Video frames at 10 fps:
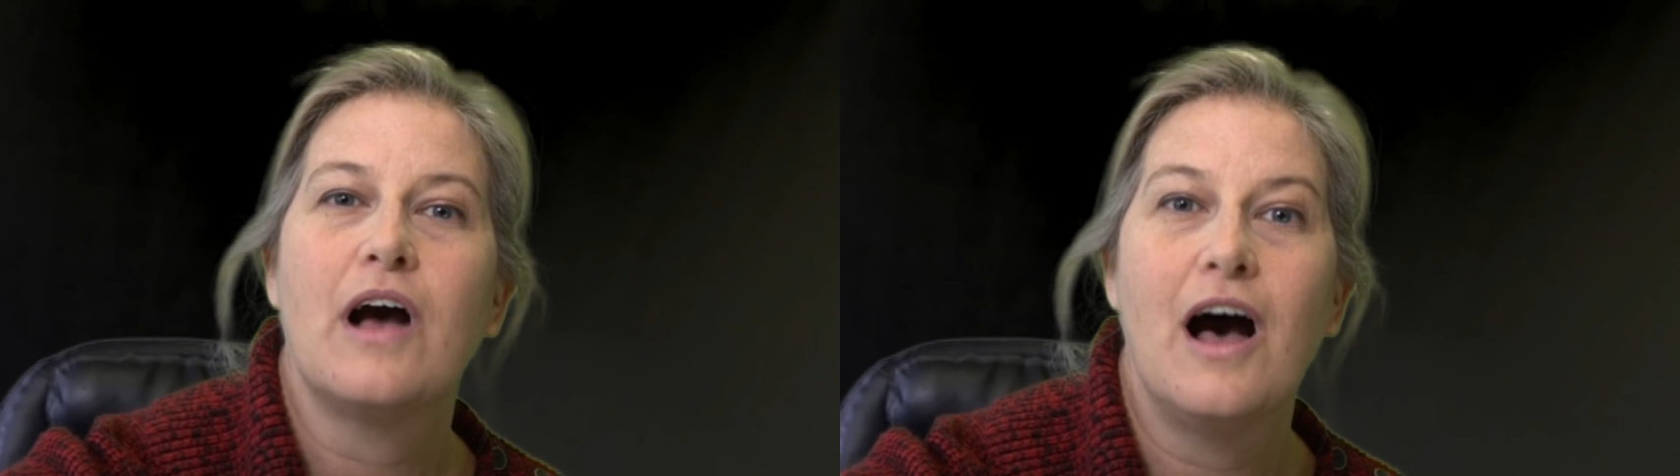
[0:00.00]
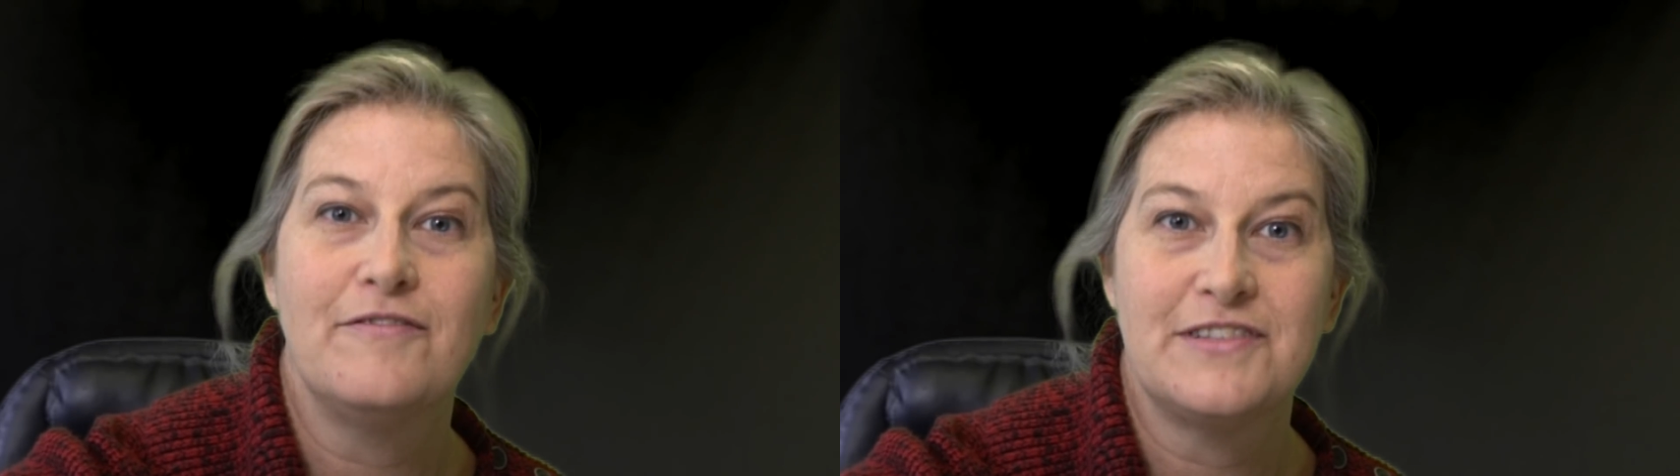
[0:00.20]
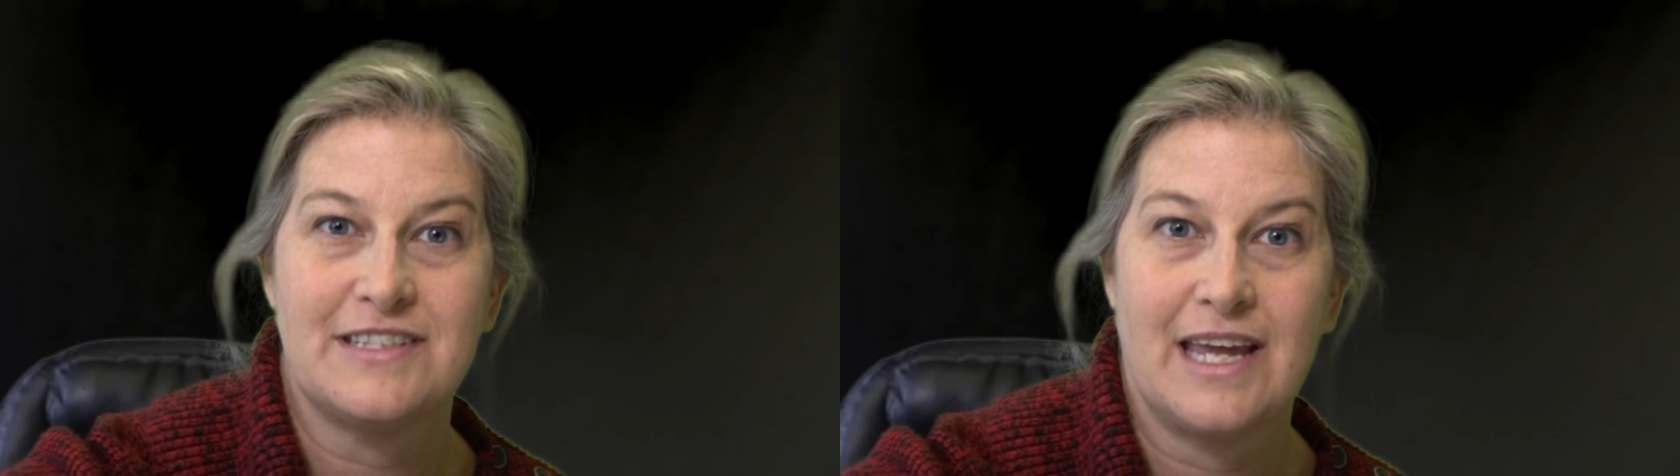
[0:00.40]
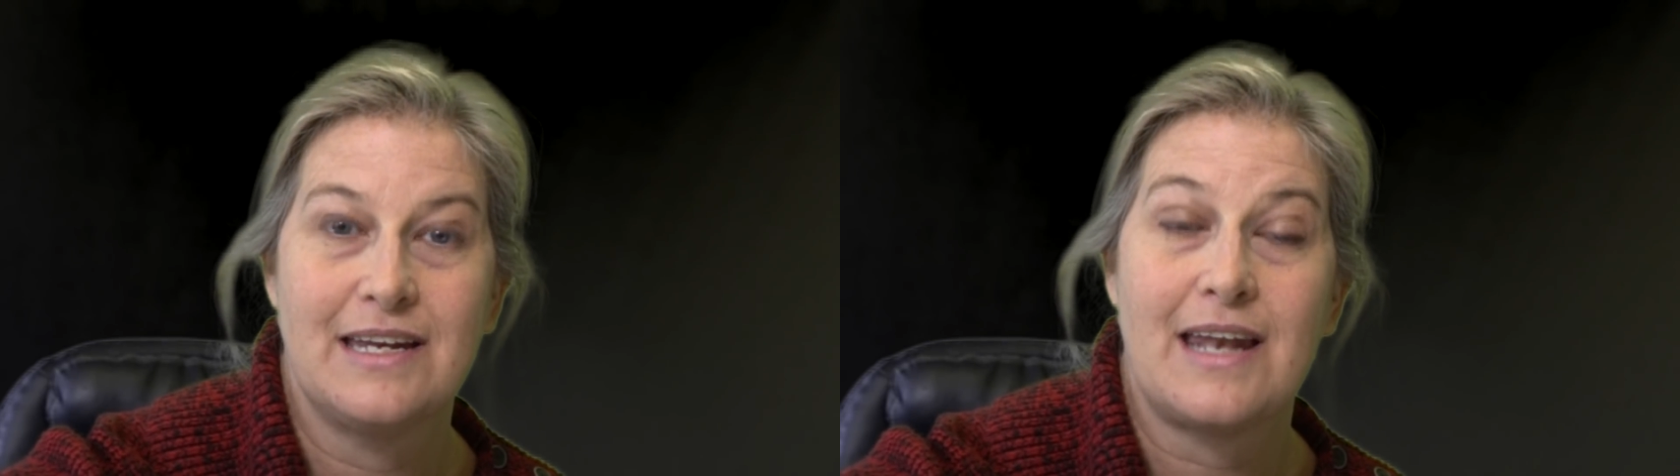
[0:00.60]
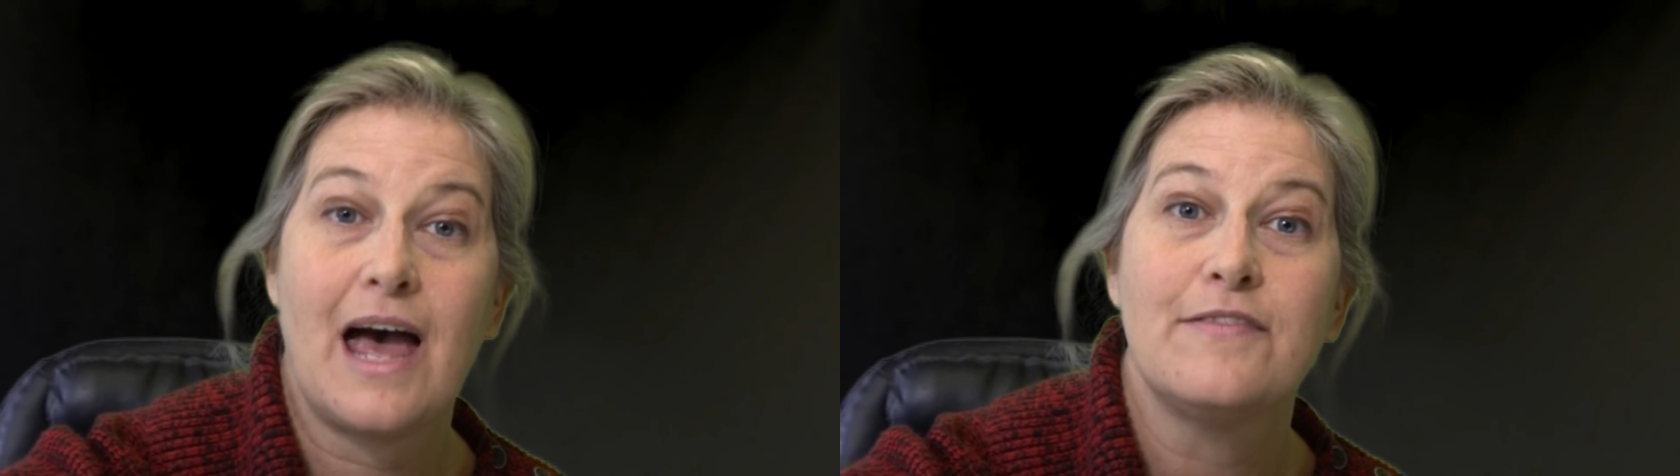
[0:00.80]

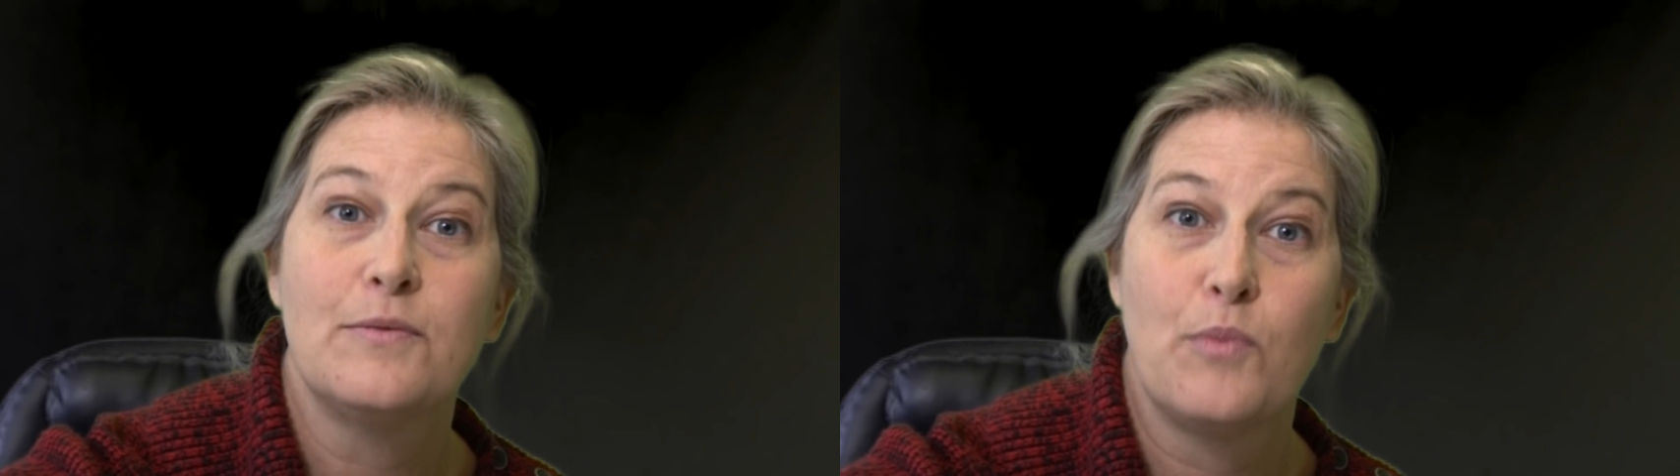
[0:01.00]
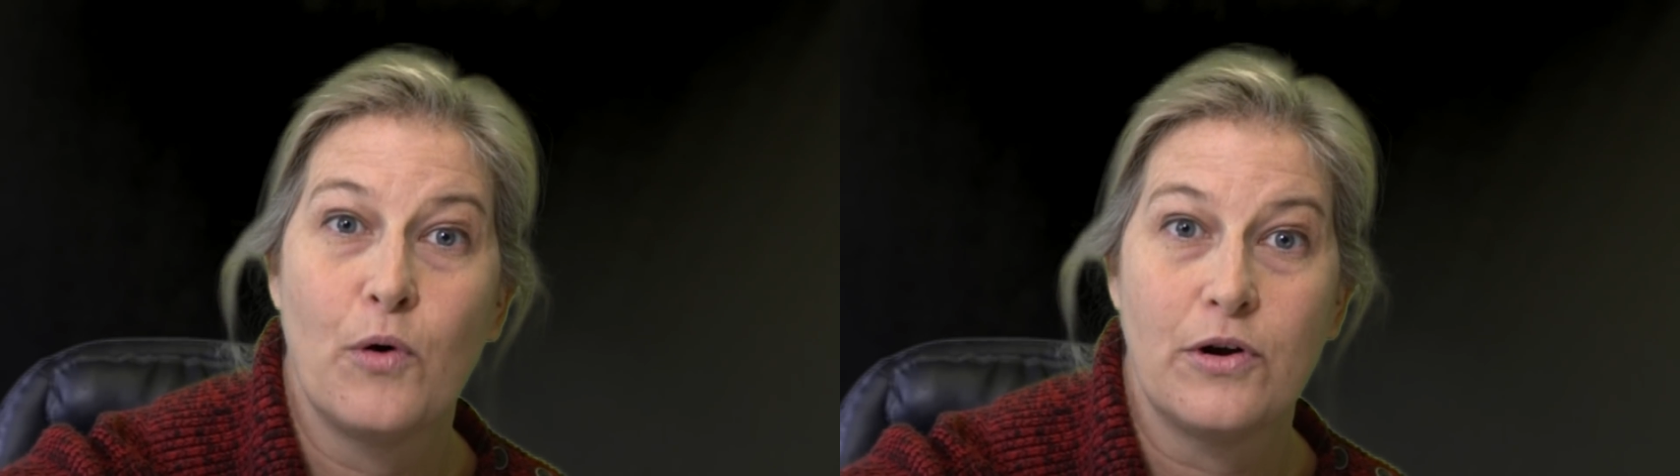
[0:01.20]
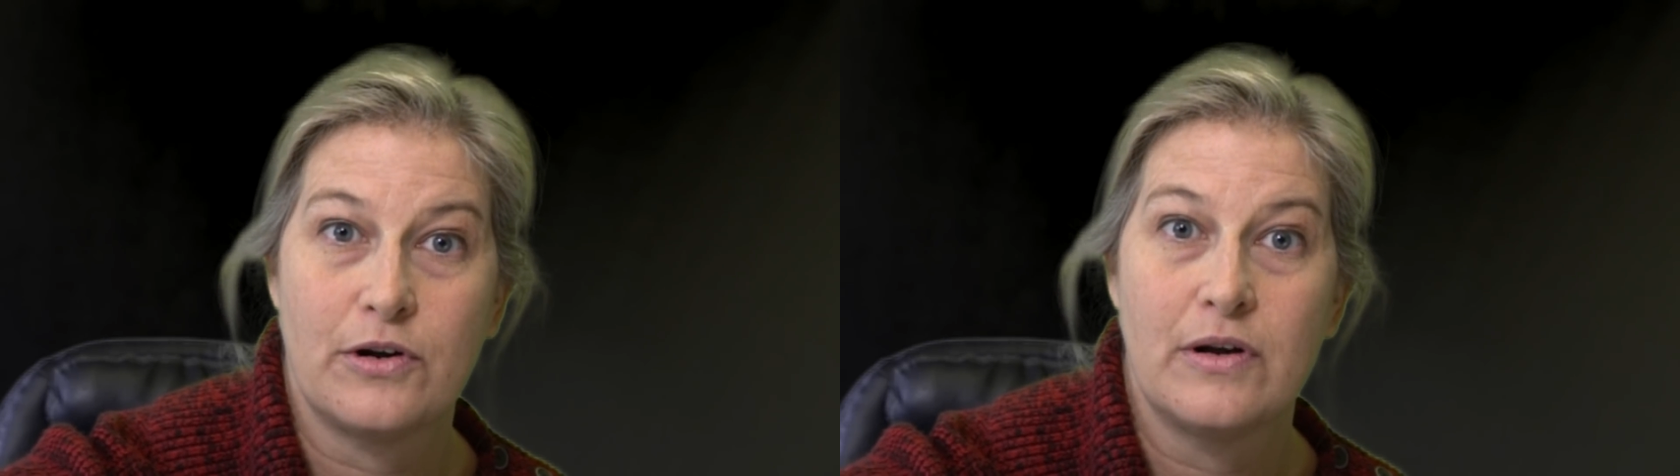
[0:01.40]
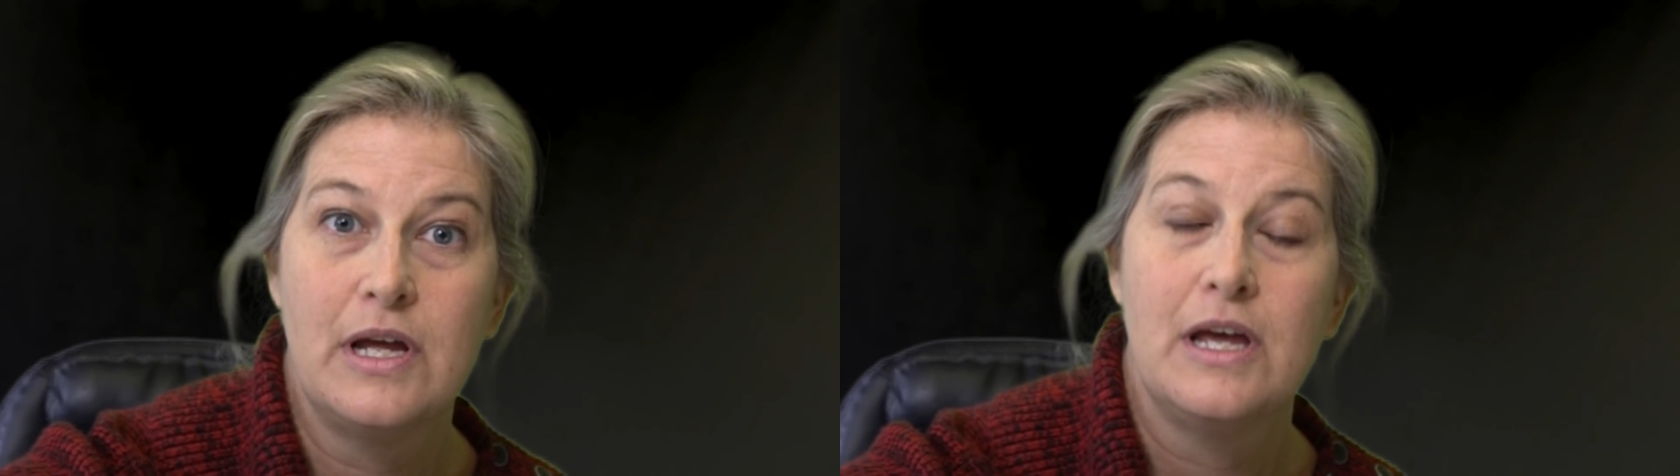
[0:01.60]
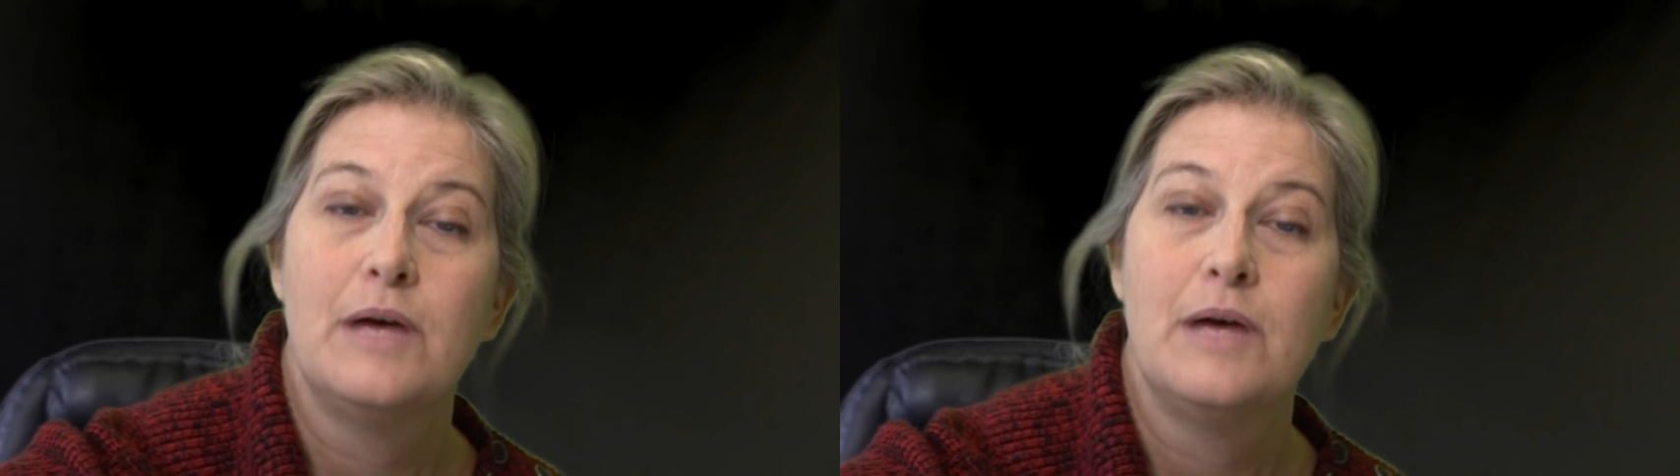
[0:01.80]
confiscated at the border